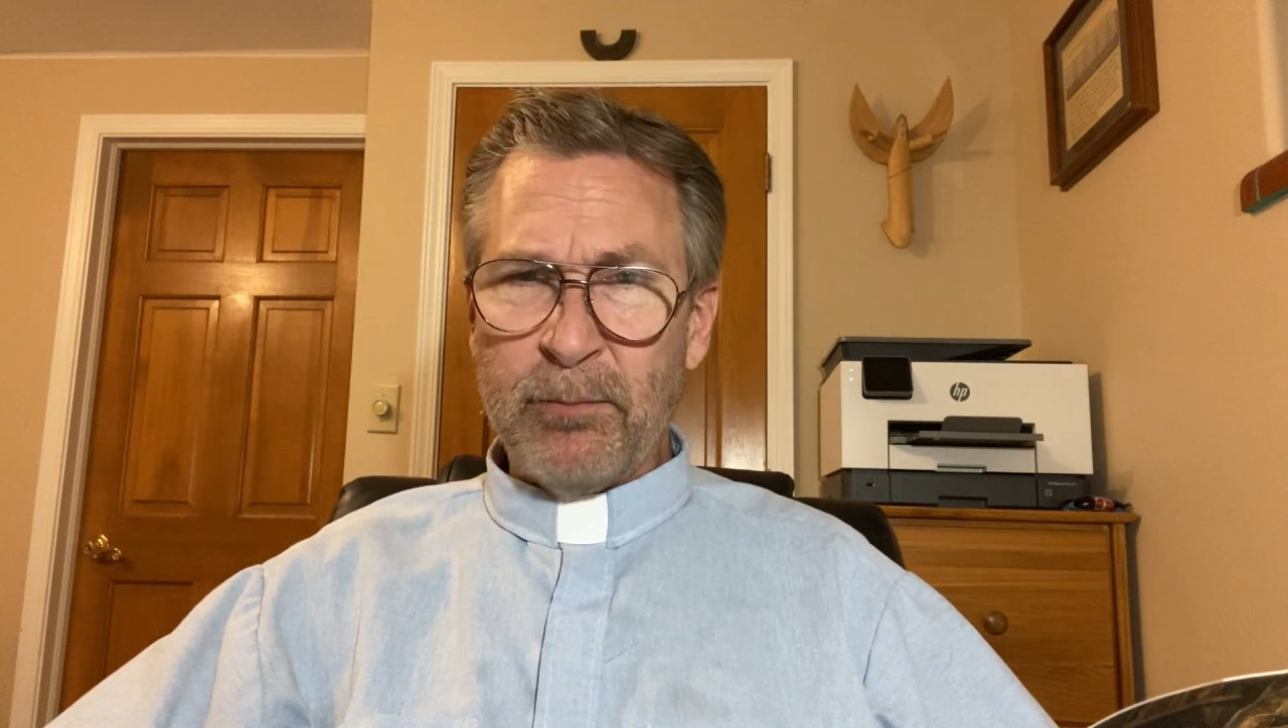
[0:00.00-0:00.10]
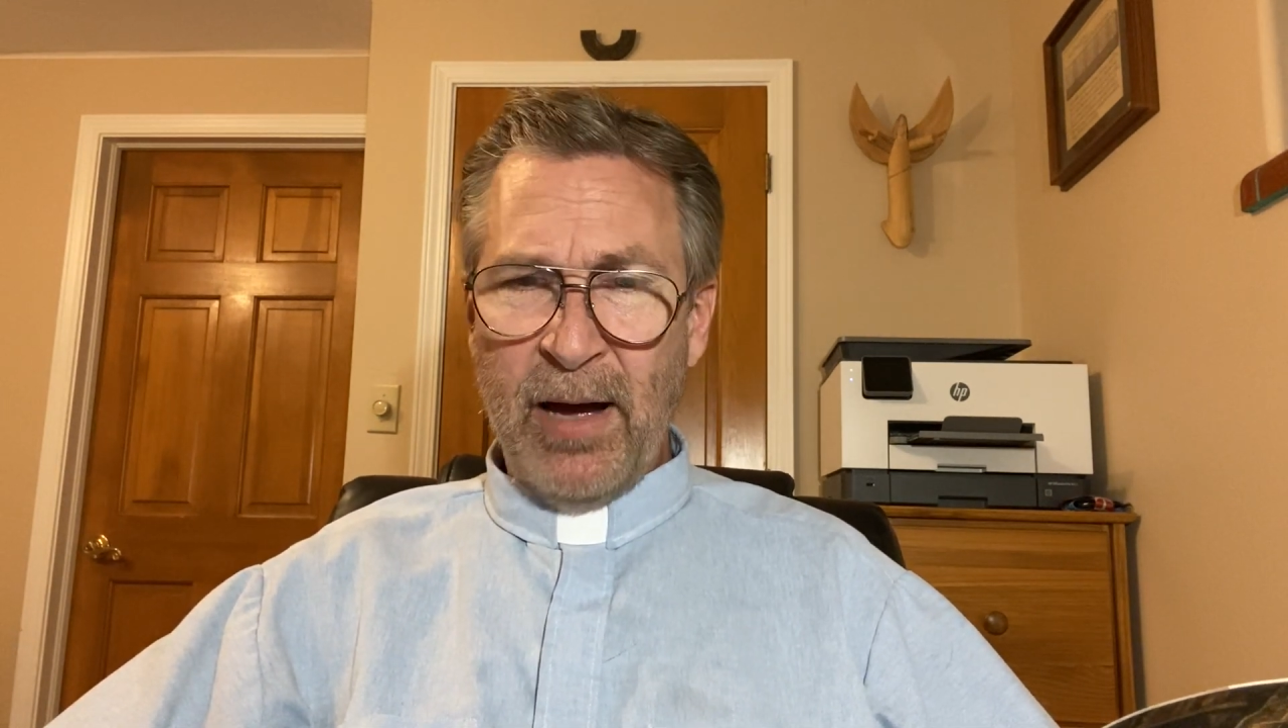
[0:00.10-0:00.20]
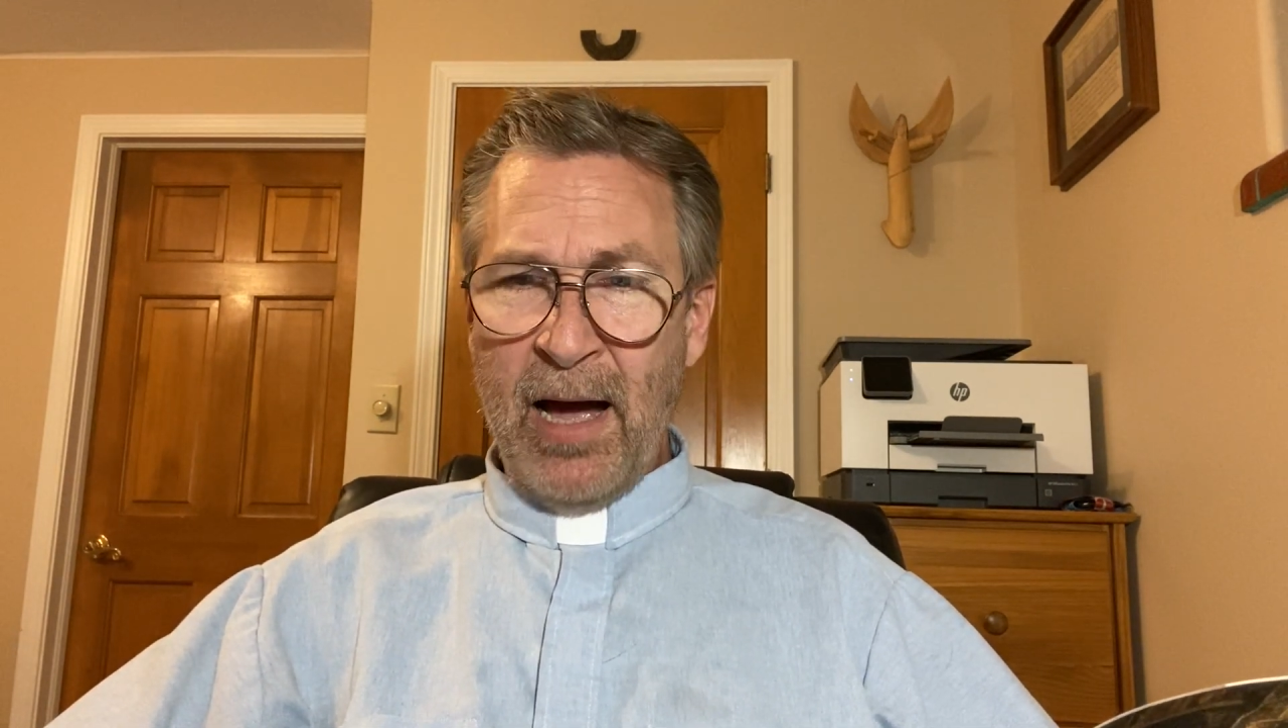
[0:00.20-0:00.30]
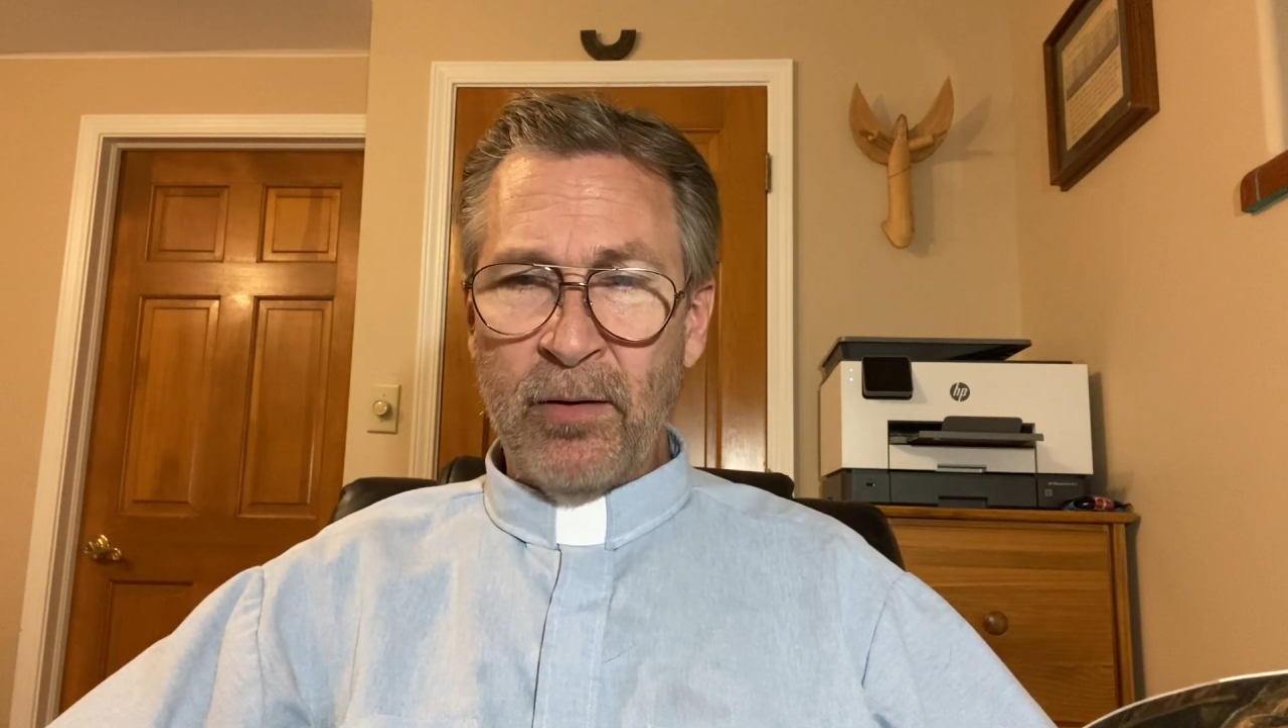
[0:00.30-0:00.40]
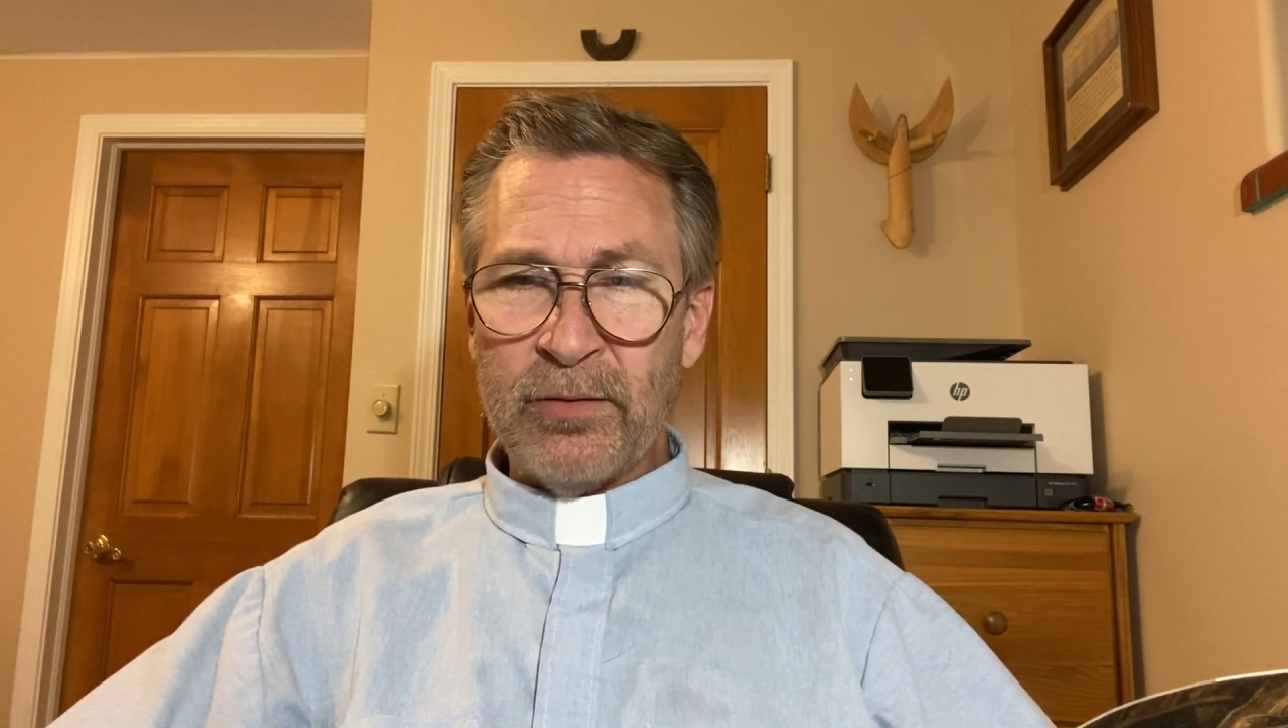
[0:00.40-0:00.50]

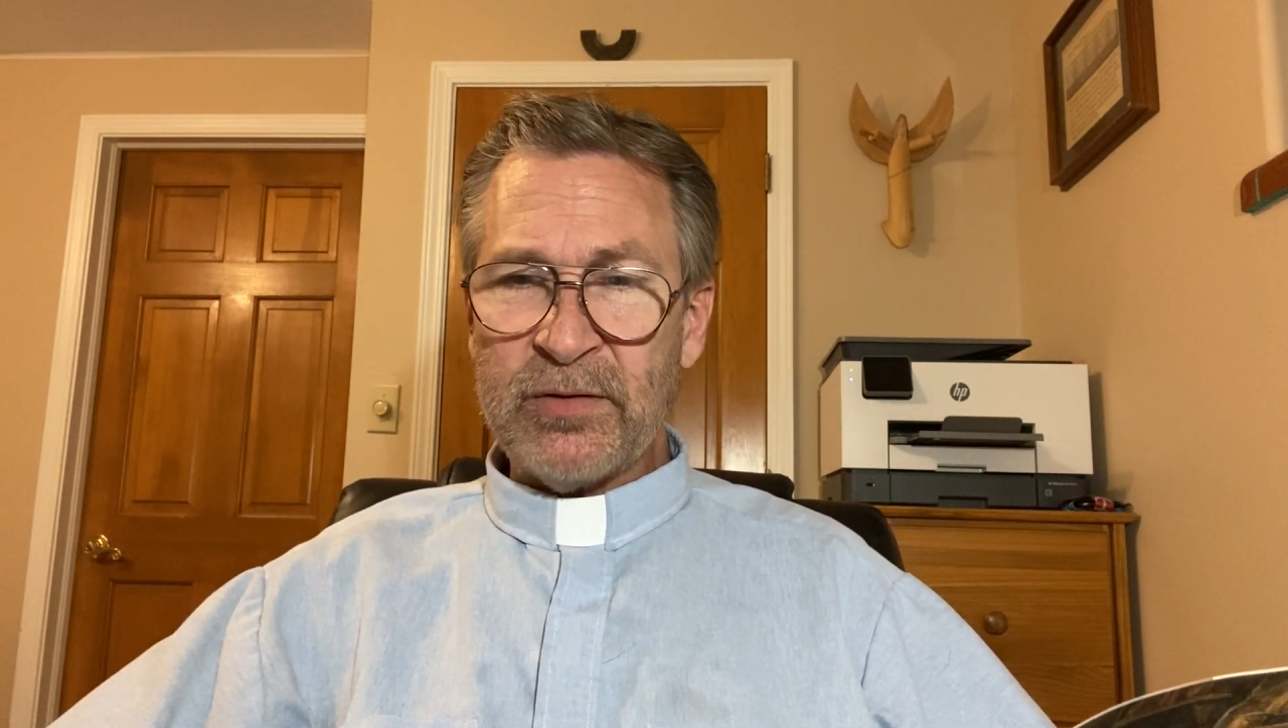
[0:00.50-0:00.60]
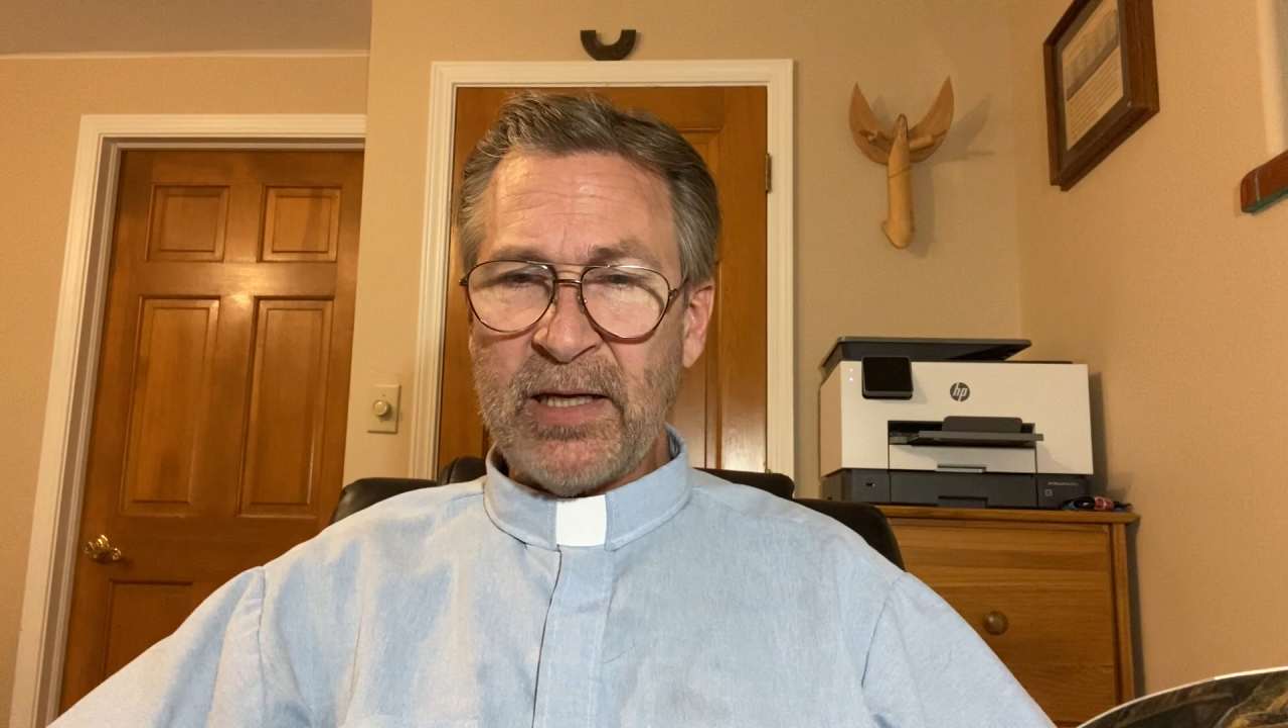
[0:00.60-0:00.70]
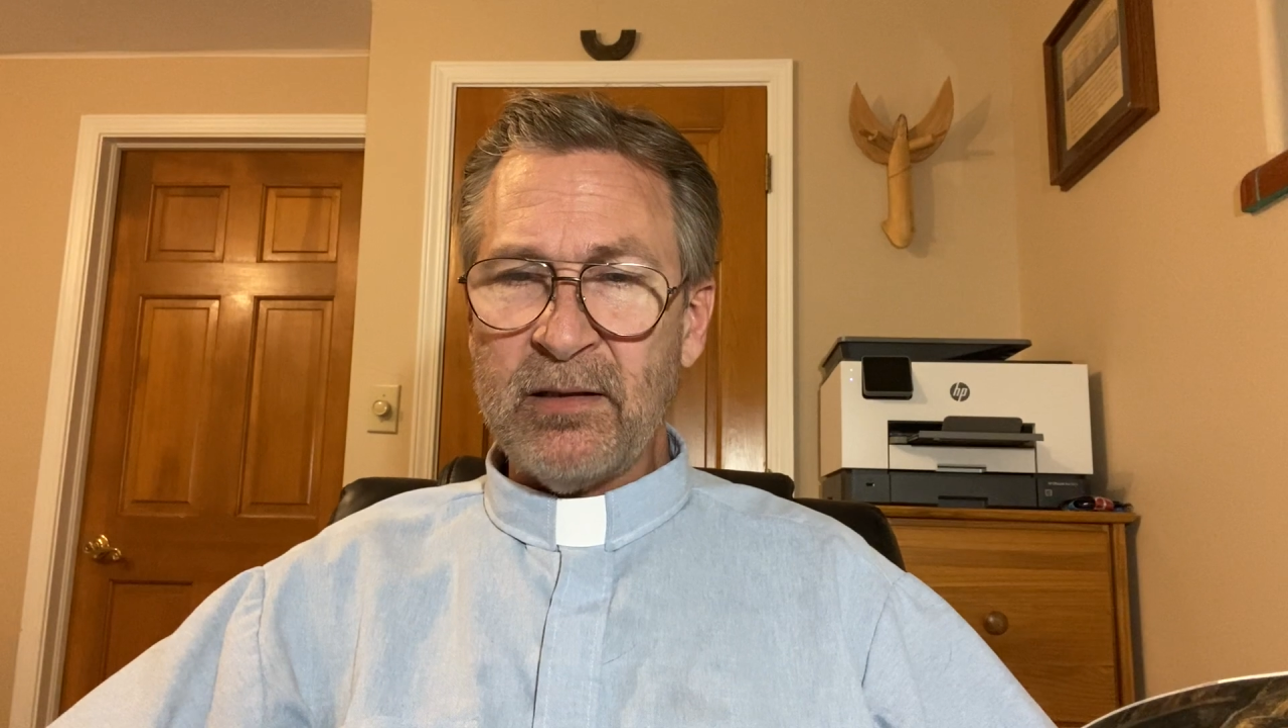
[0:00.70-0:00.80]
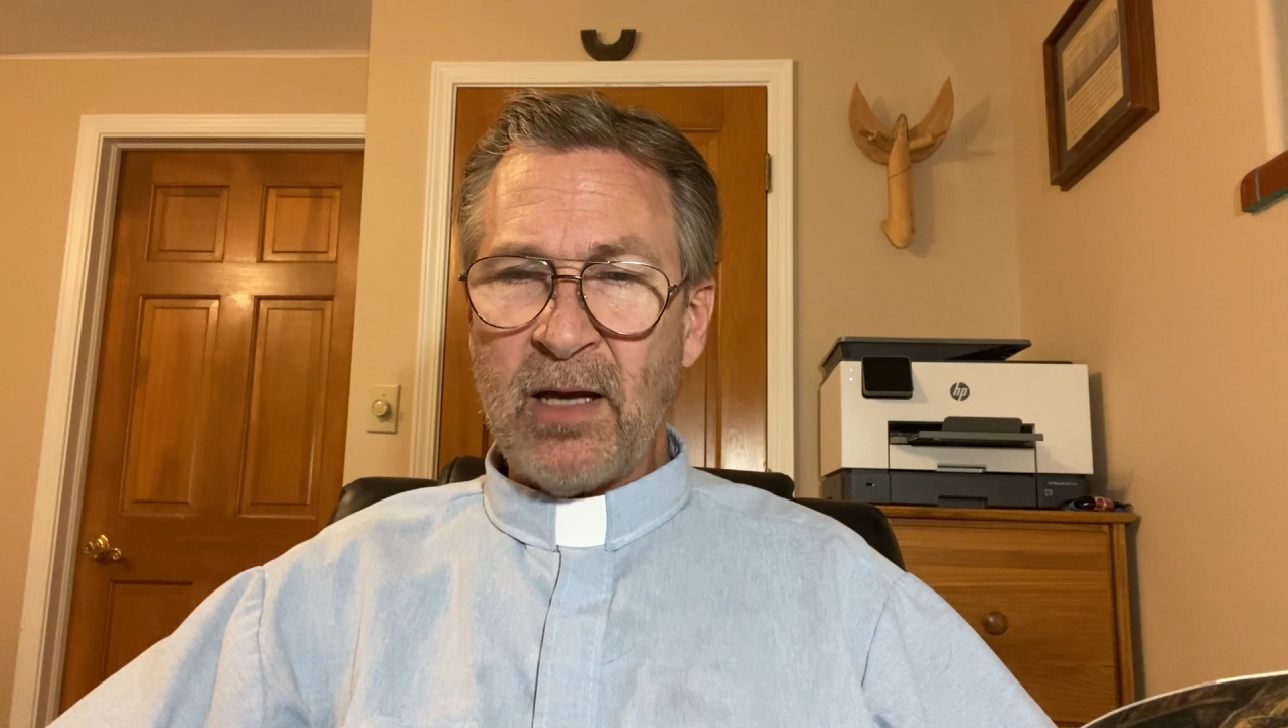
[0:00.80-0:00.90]
boughs and